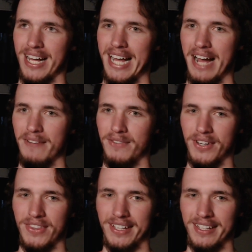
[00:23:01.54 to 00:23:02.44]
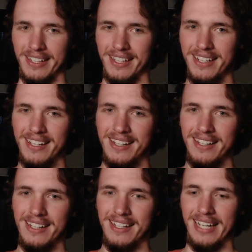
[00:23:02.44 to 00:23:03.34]
and a half, I think.
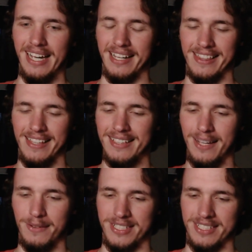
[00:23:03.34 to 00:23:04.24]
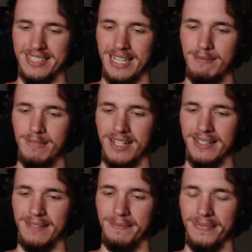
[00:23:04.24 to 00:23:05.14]
And I think that was the same
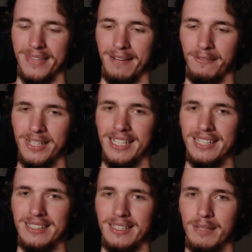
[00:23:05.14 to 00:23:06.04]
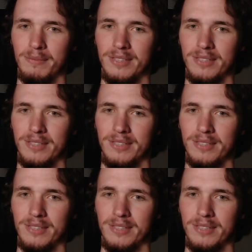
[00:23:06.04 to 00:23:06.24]
night that we ended up,